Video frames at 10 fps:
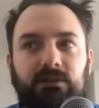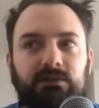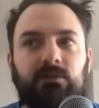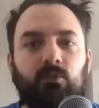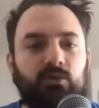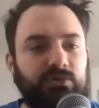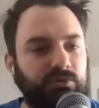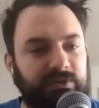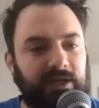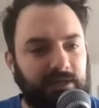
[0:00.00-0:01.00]
a little more
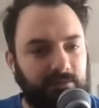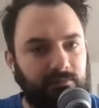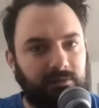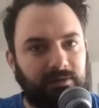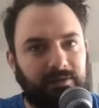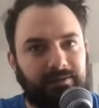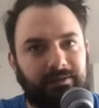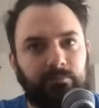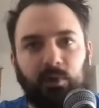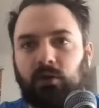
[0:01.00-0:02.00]
juice out of him.
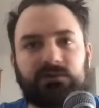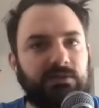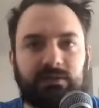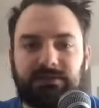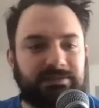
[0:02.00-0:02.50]
Bosa is